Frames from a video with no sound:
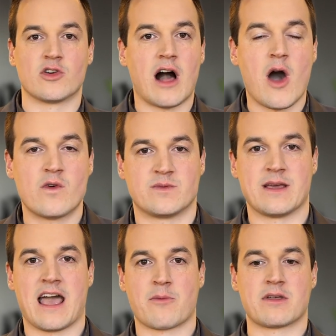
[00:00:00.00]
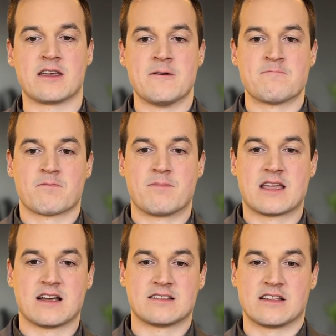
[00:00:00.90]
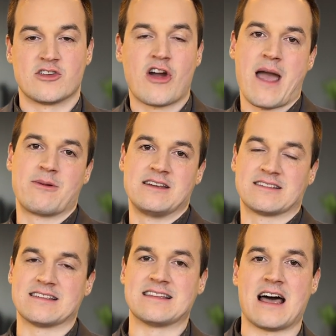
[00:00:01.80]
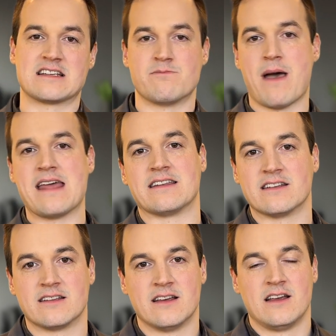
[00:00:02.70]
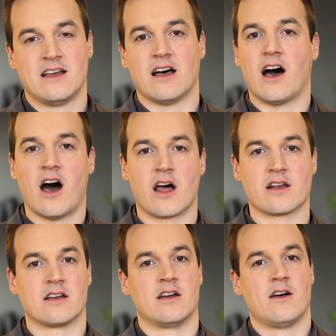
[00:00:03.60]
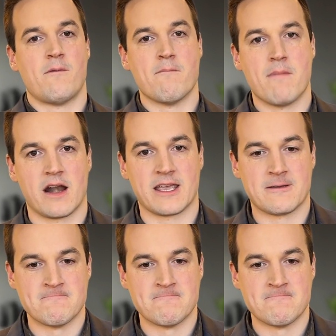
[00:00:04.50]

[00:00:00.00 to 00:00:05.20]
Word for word: You'll always be happy because your happiness is not dependent on money.